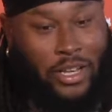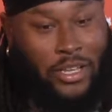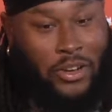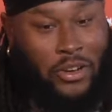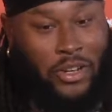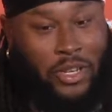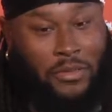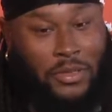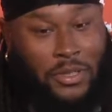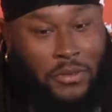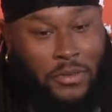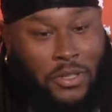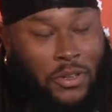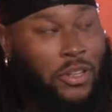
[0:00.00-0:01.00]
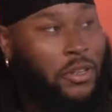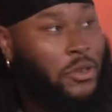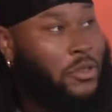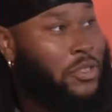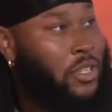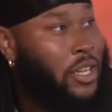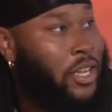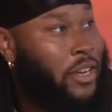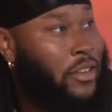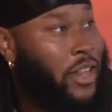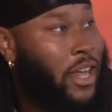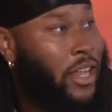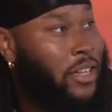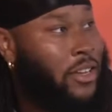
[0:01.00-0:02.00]
you know Clemson was on the losing end of
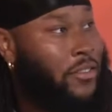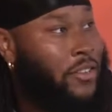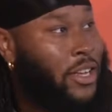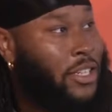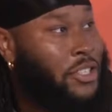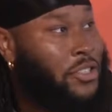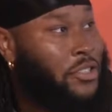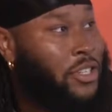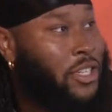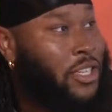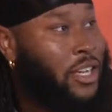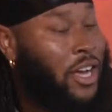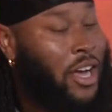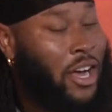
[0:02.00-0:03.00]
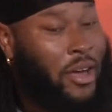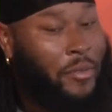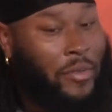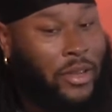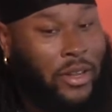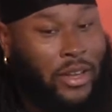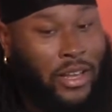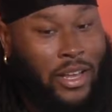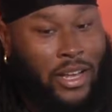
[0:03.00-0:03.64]
that of that streak, um, and